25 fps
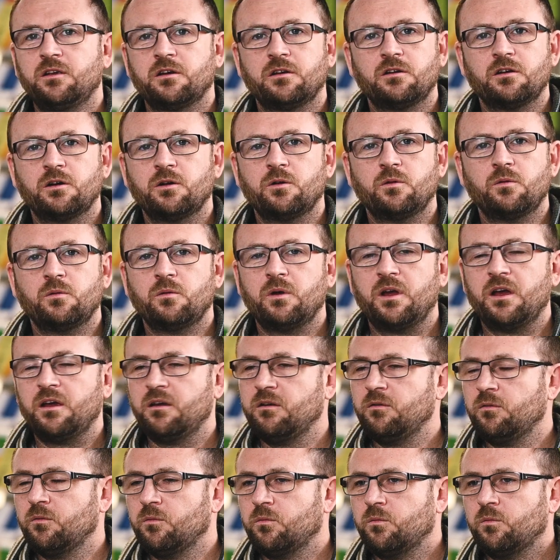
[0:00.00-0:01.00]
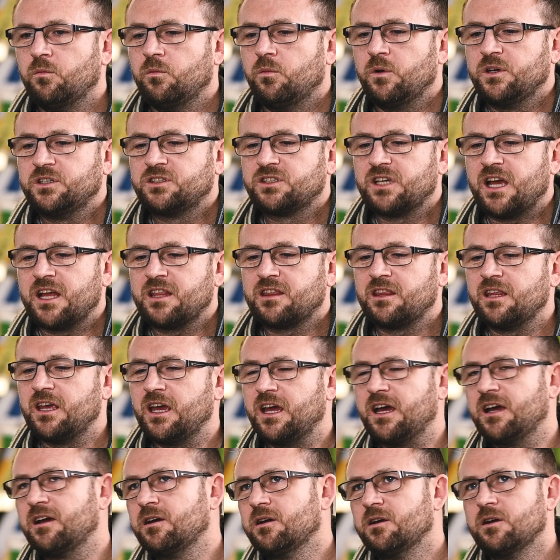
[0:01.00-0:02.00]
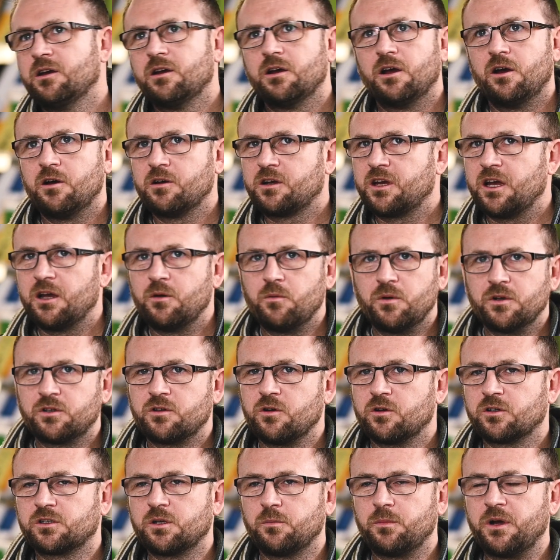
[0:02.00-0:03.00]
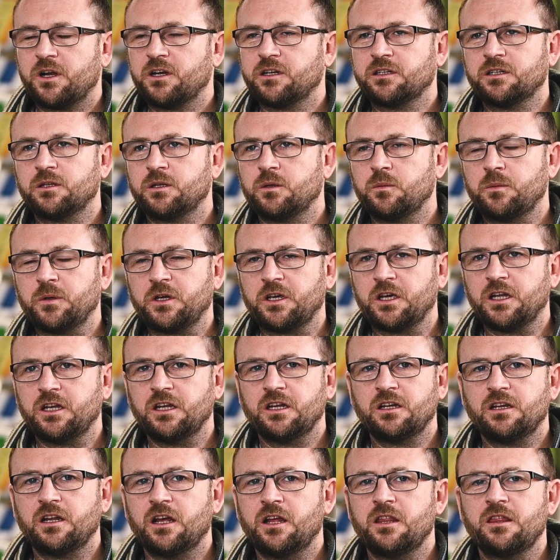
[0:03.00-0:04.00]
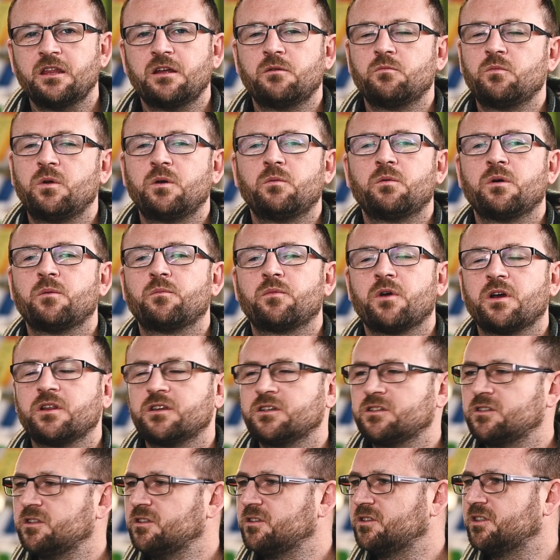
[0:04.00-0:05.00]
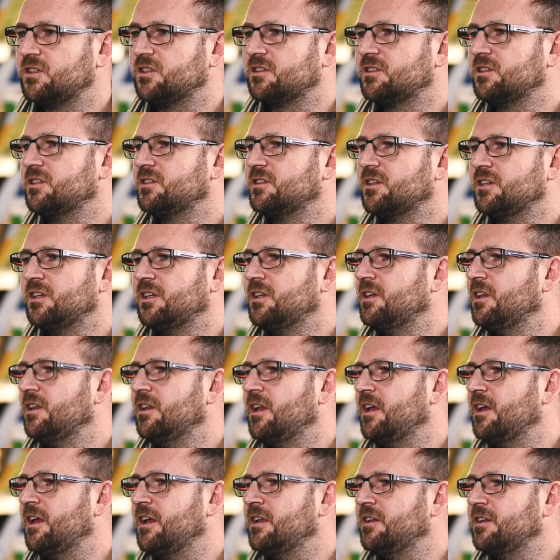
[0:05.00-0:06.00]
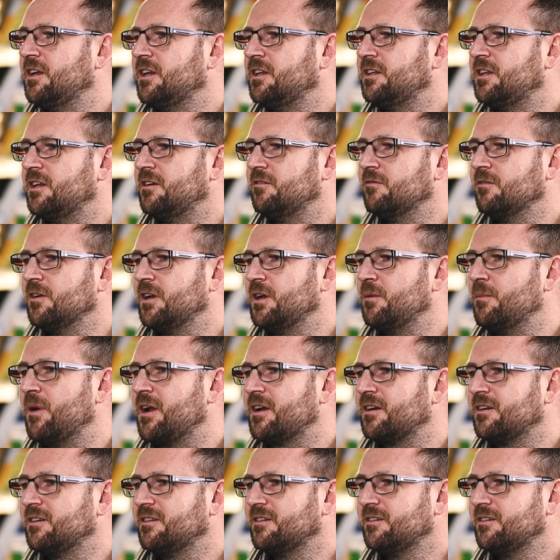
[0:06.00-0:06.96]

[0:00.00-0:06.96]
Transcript: You know, we sat there, okay, we talked about it at the beginning, and then we were brothers and sisters, and it didn't really matter.